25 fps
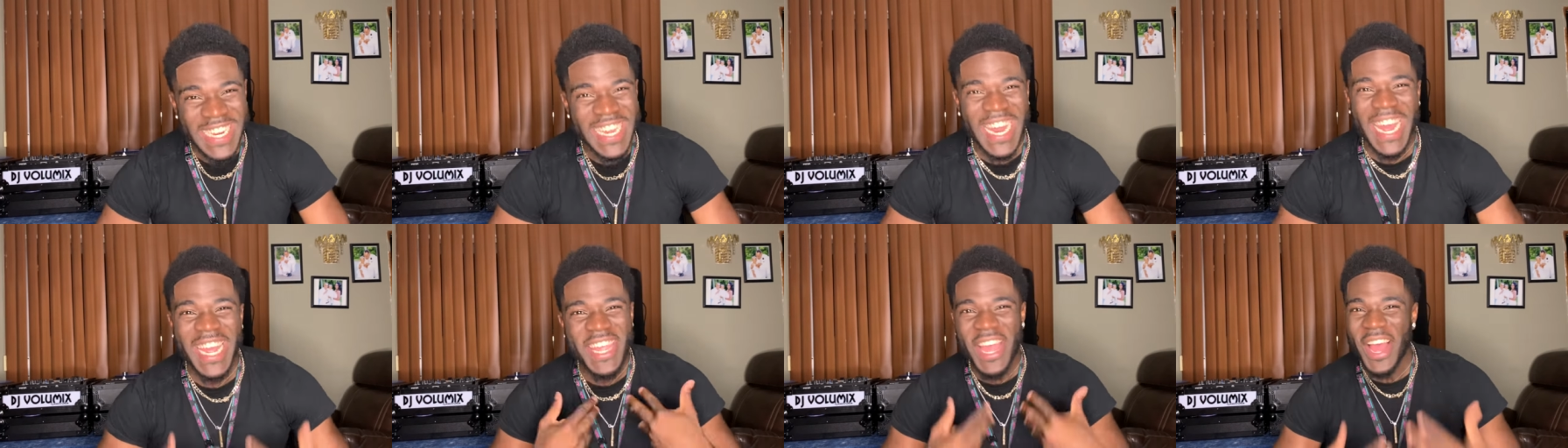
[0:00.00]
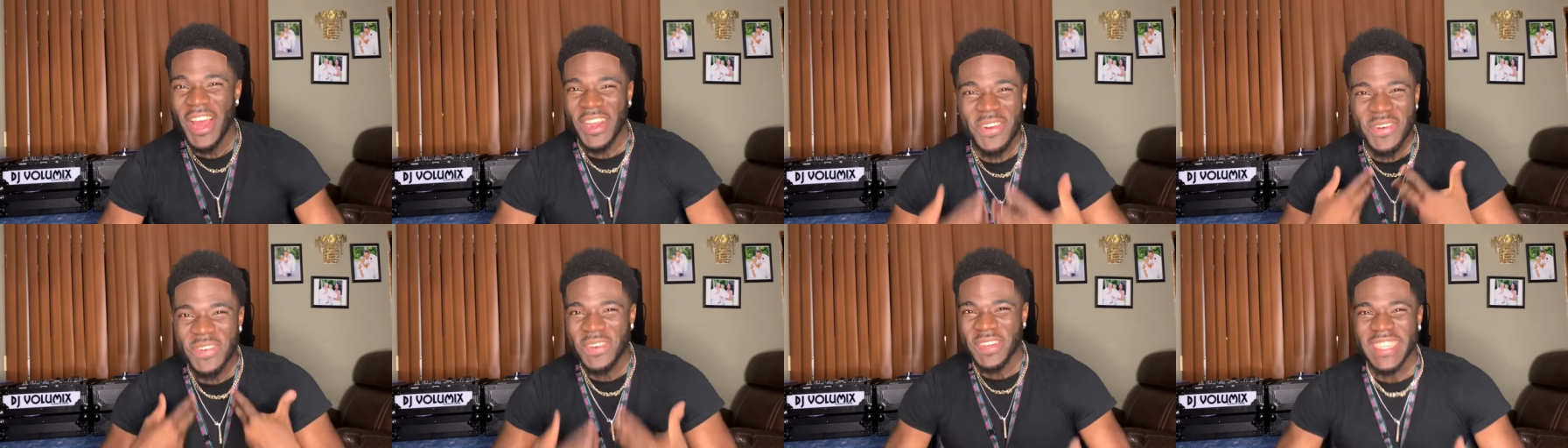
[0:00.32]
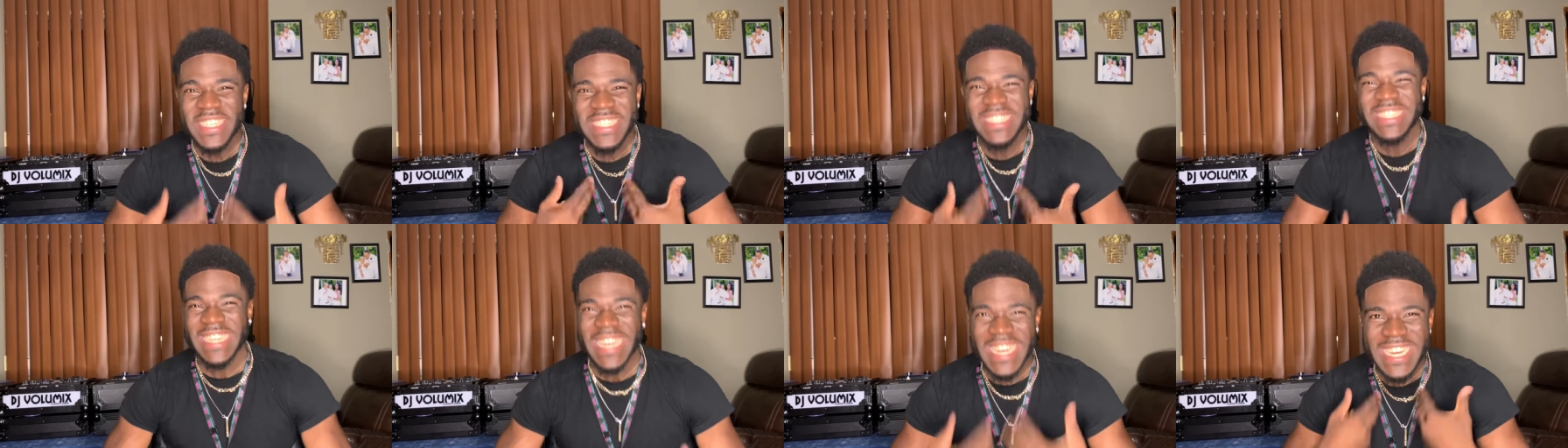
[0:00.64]
Like, y'all don't
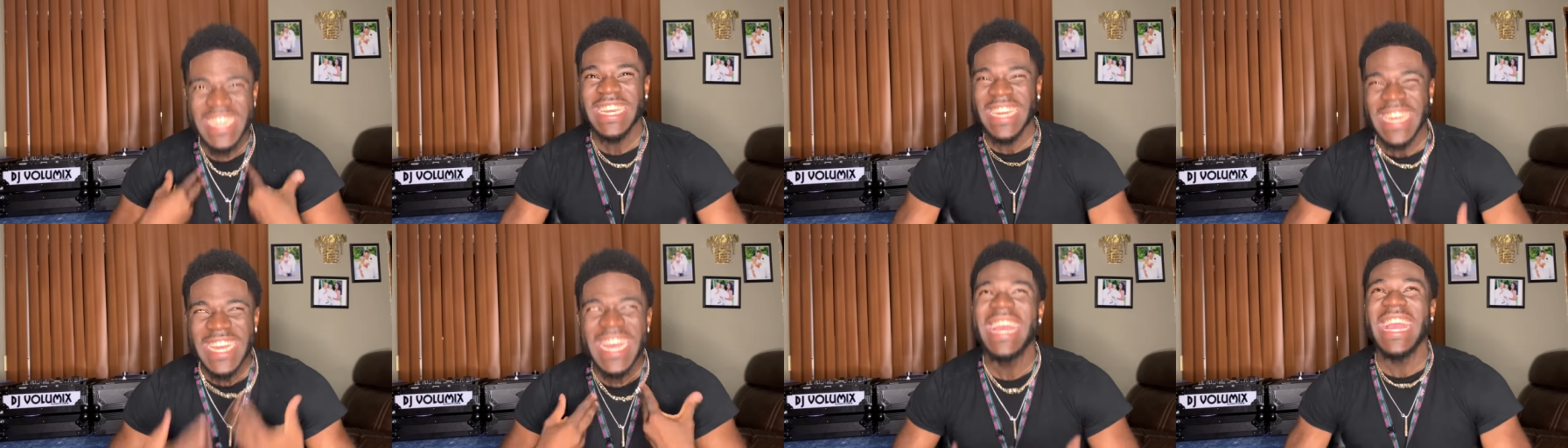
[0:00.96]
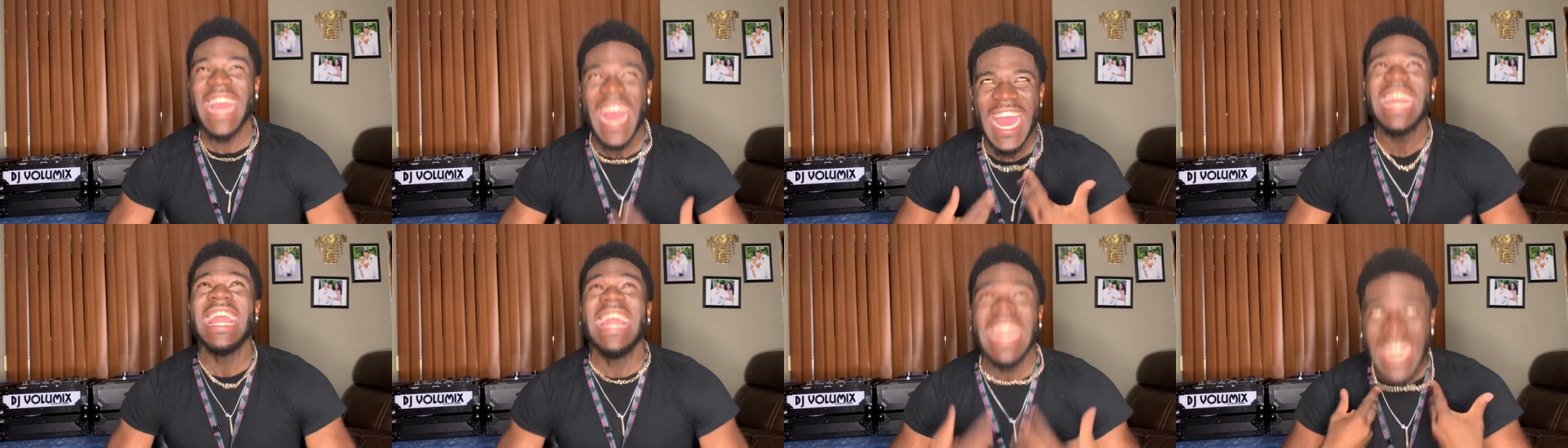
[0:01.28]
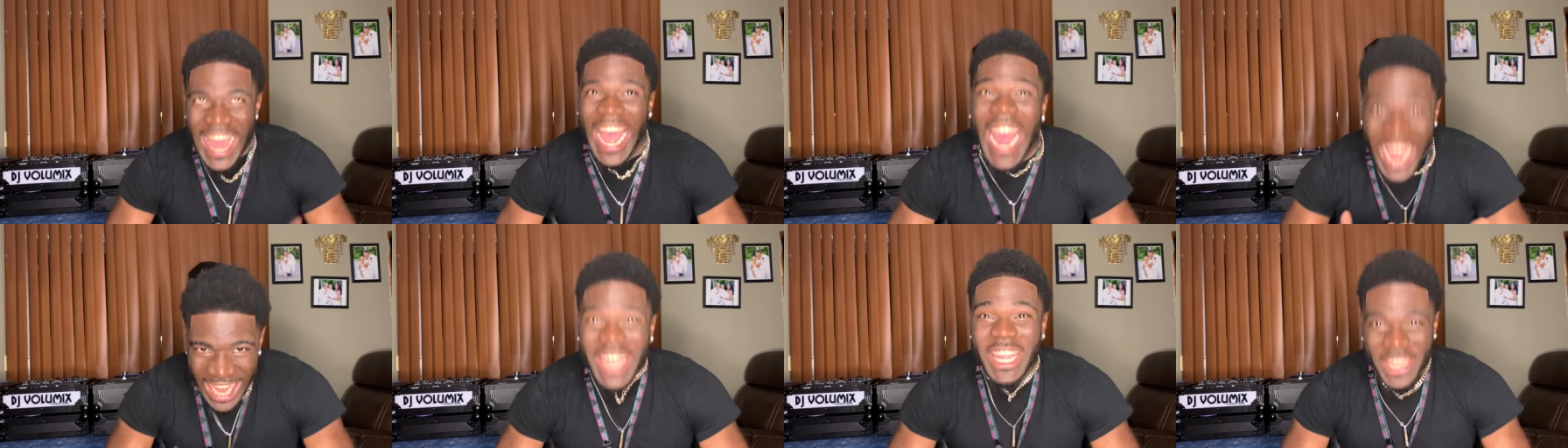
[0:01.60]
understand, a nigga got a
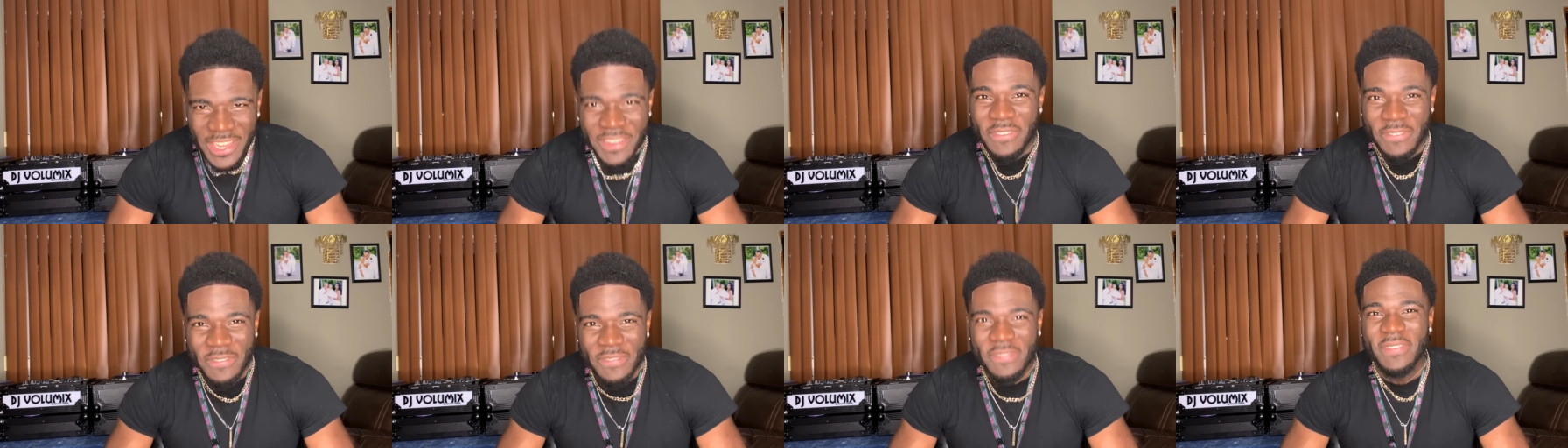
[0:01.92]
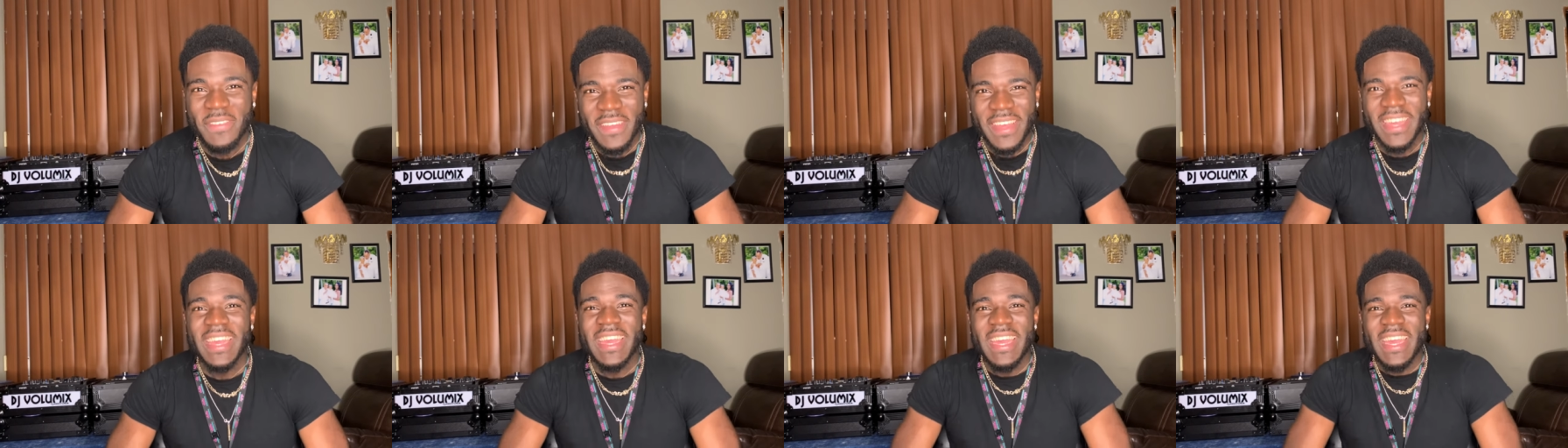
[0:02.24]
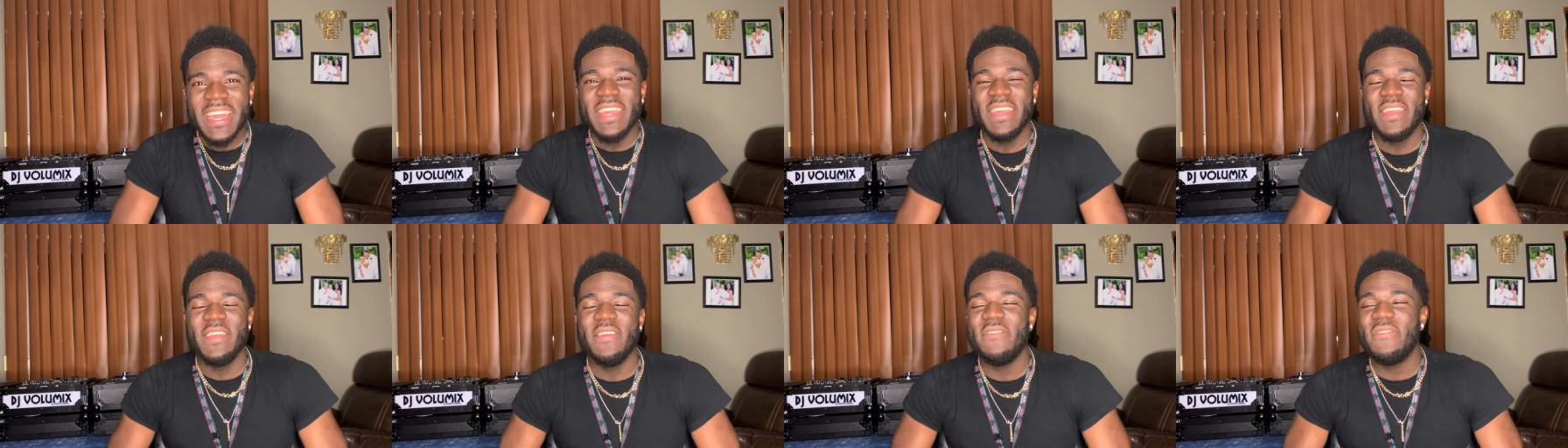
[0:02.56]
life,
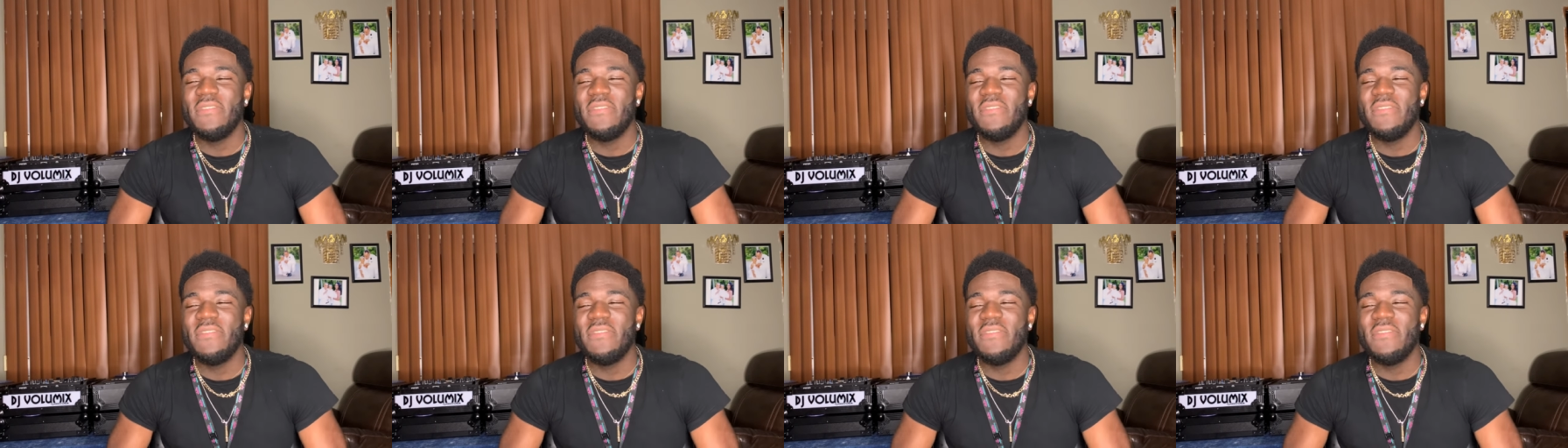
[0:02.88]
you